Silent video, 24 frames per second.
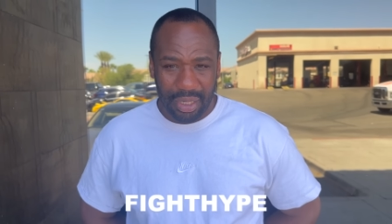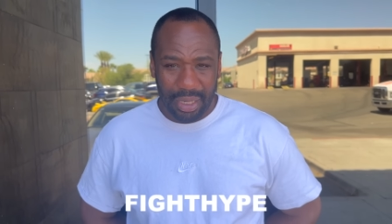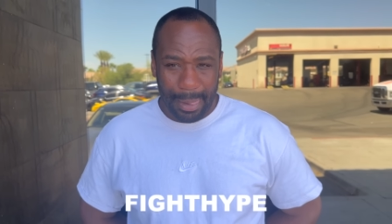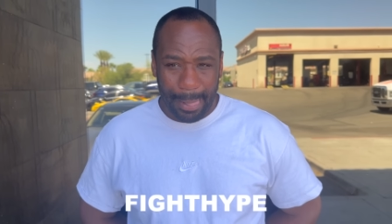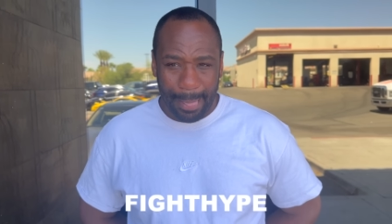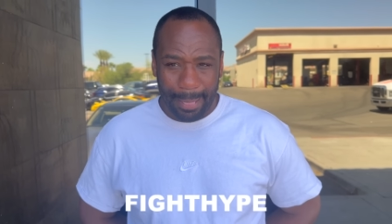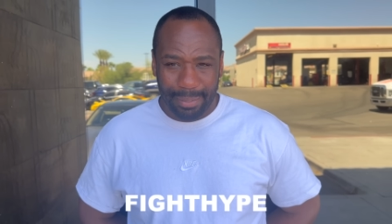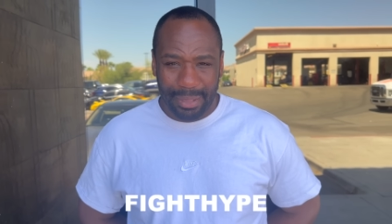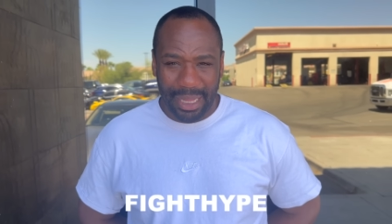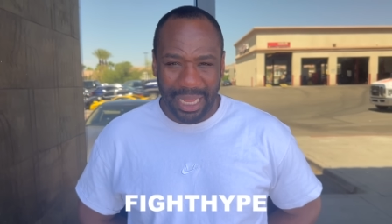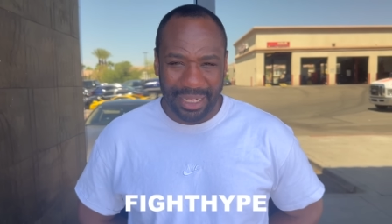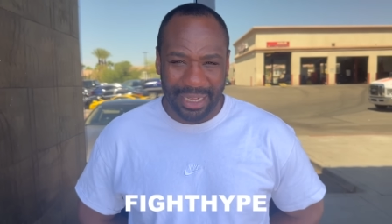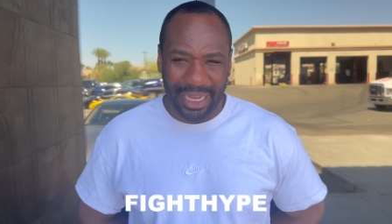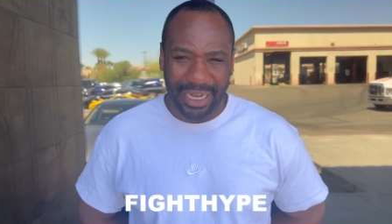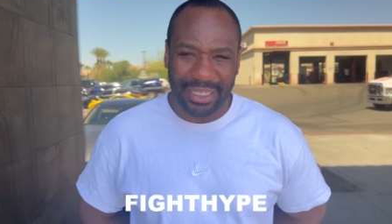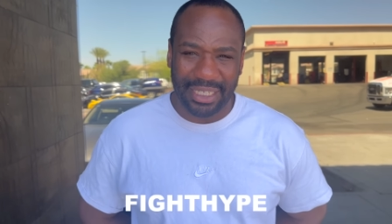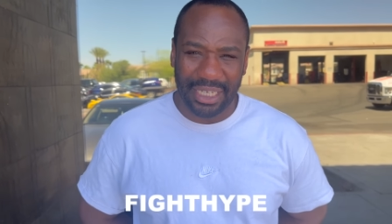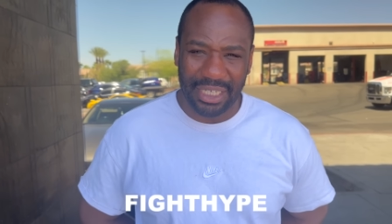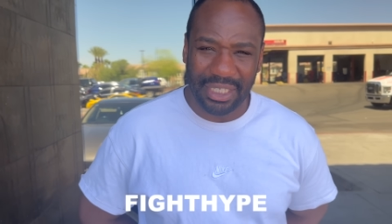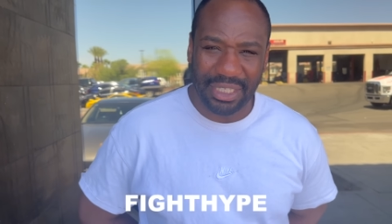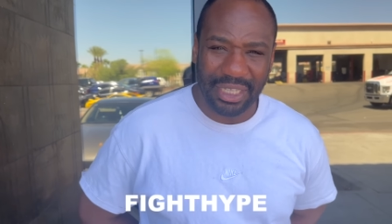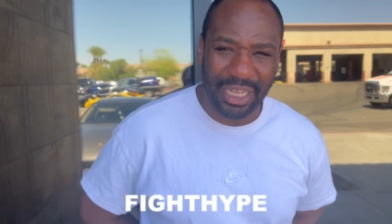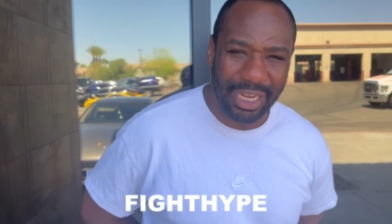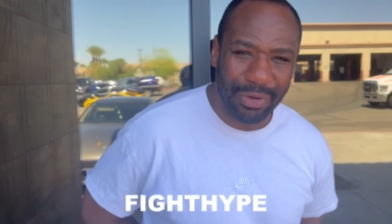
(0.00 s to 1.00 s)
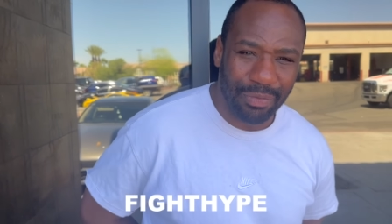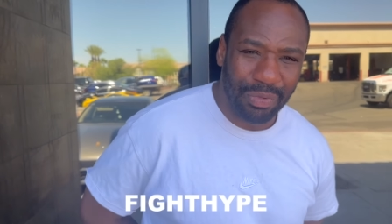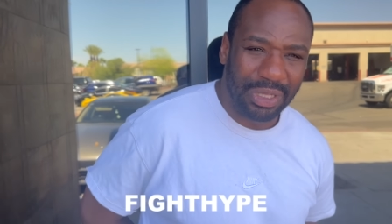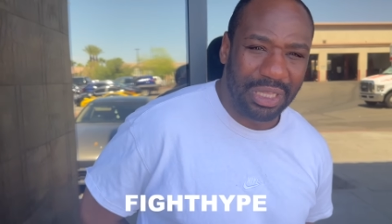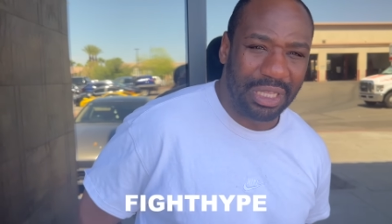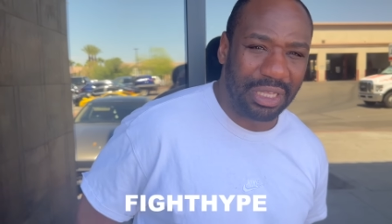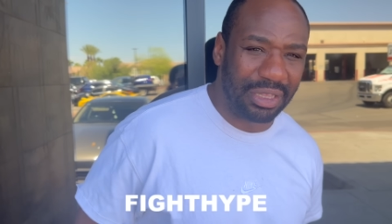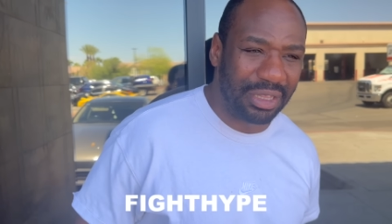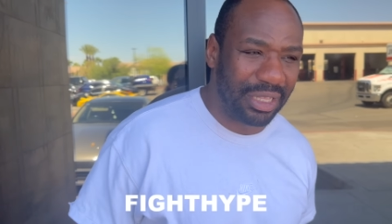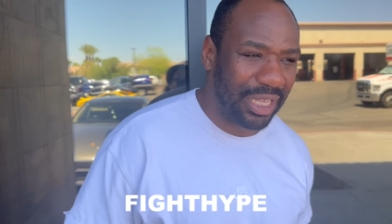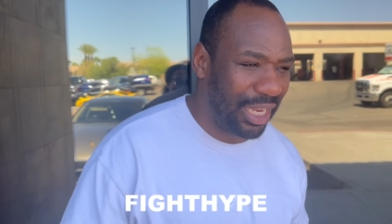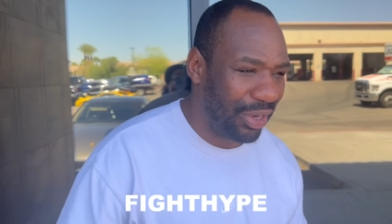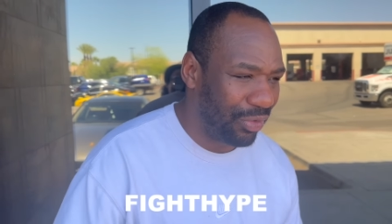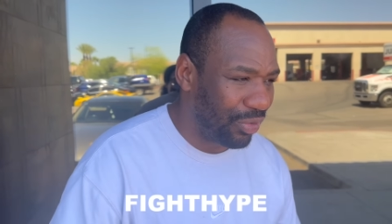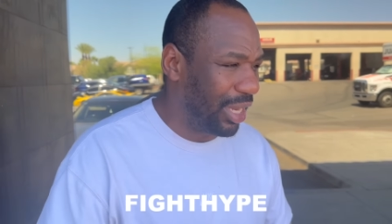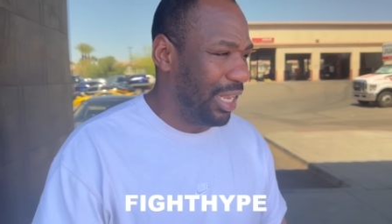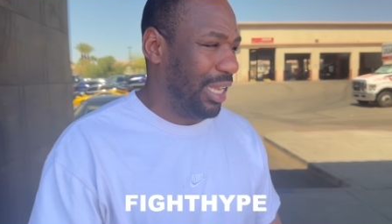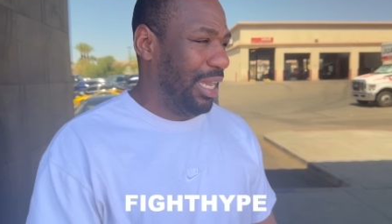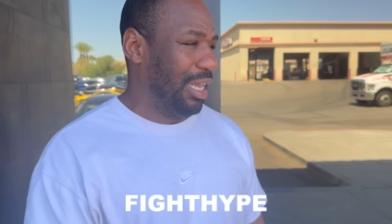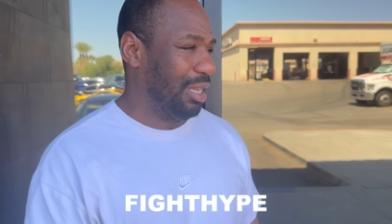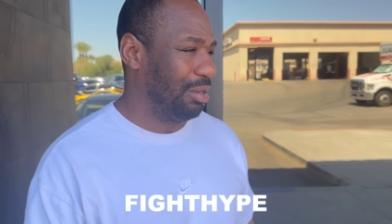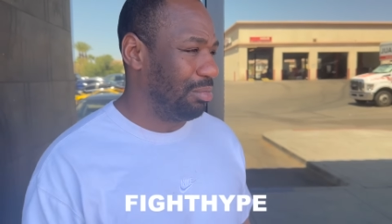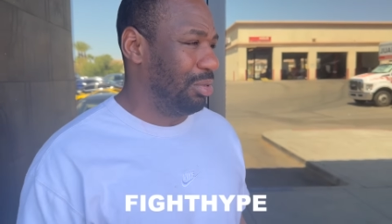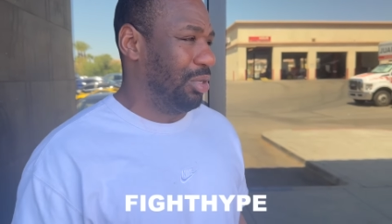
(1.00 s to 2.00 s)
And I like, guess, like this thing with the thing where they
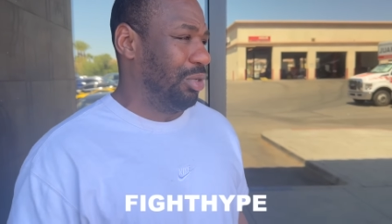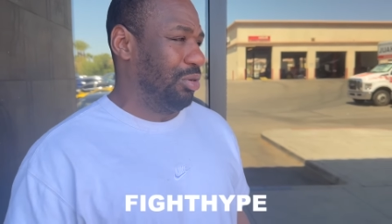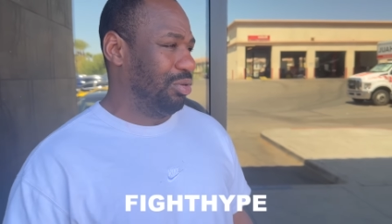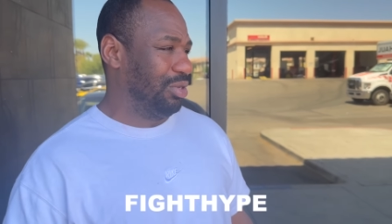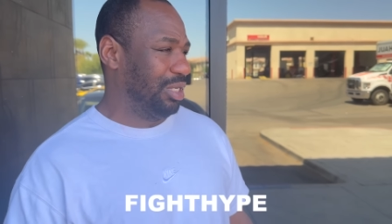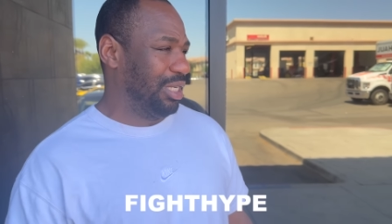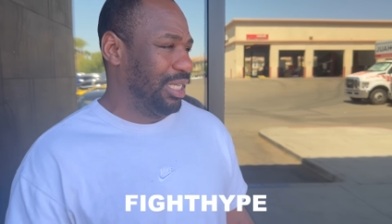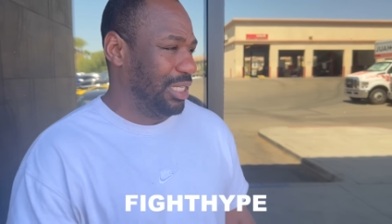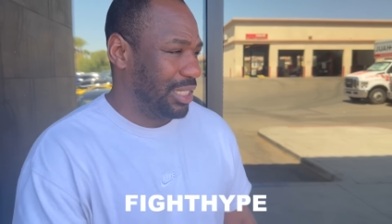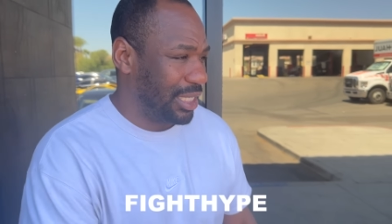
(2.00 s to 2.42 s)
got them doing this